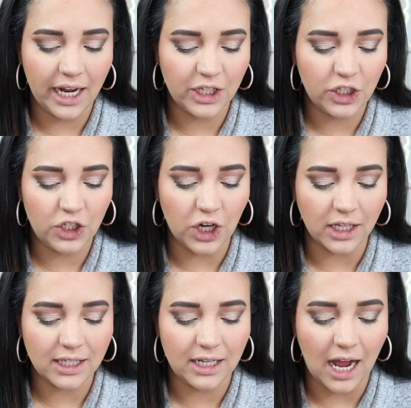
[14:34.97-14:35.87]
It's
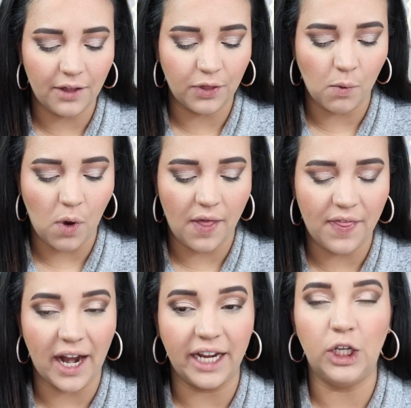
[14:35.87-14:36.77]
just not the one
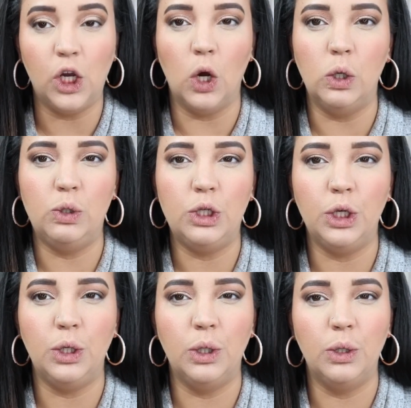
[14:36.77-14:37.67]
that I go
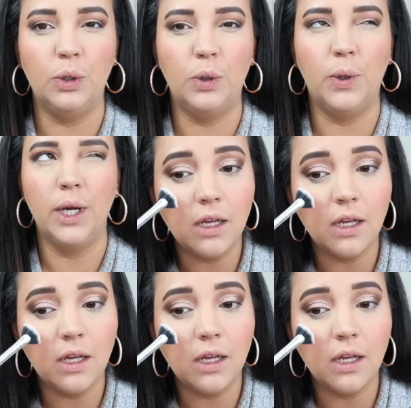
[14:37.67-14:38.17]
to.